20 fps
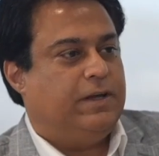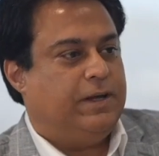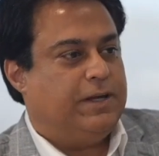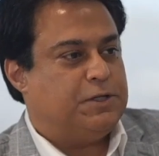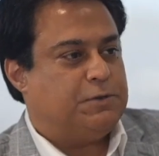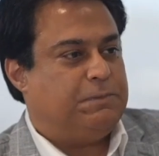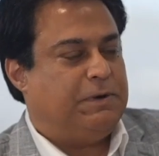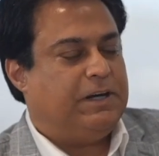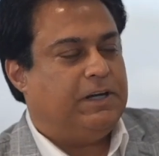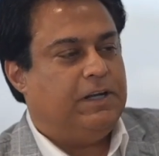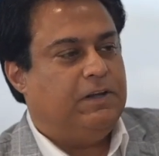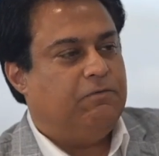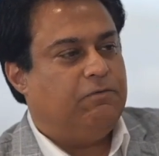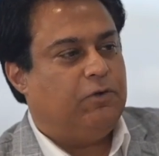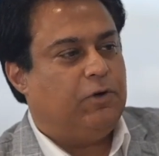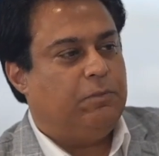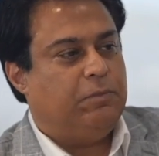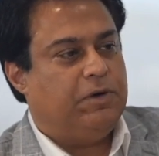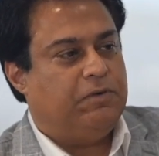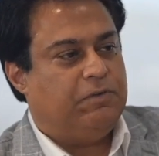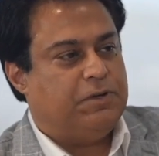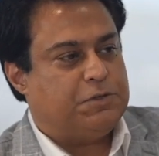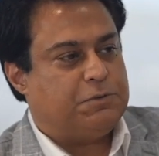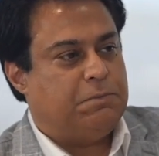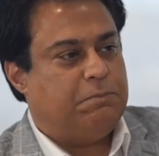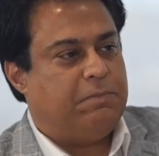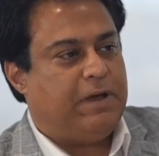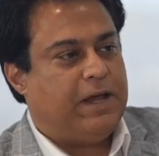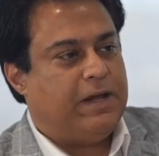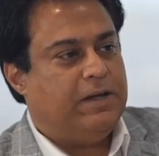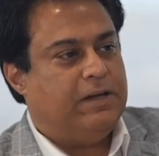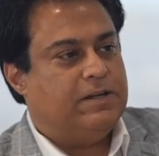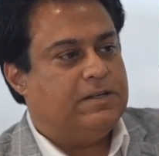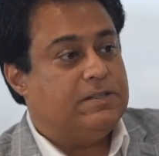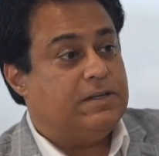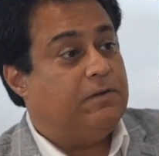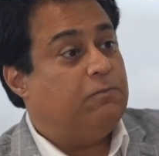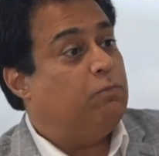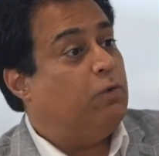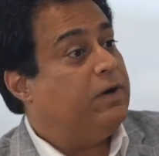expecting from investment
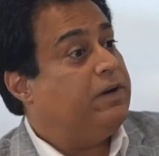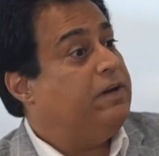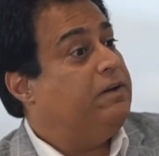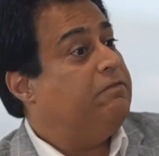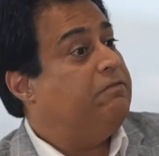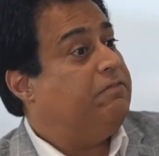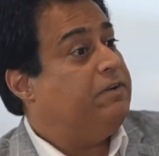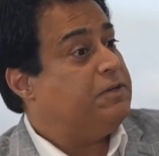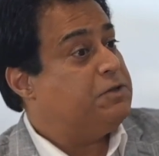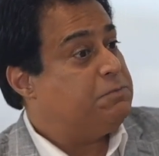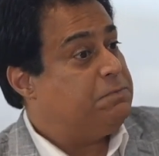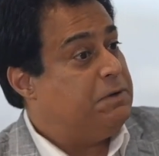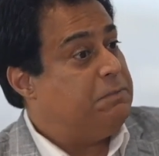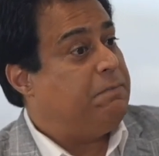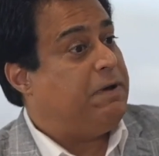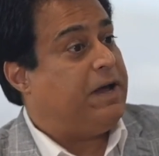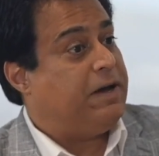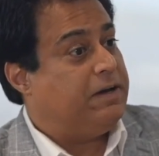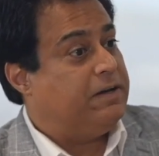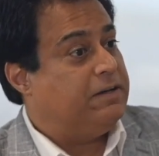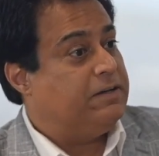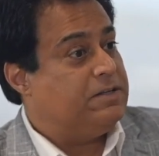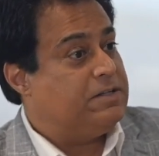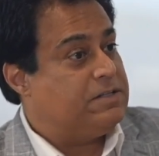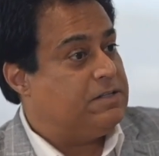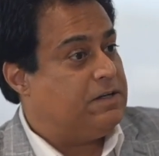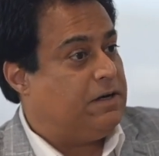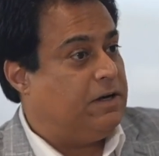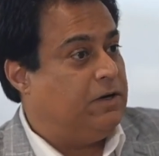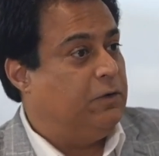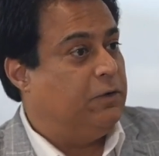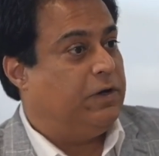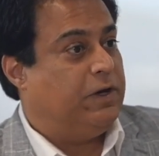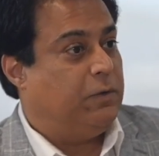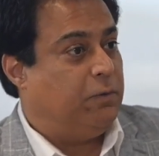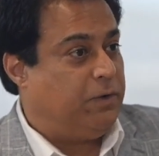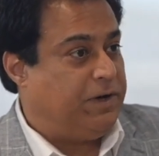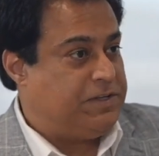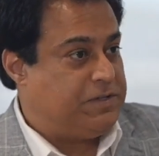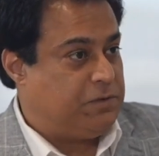bankers and what investment bankers are
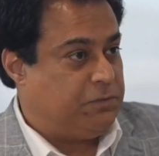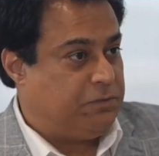looking vice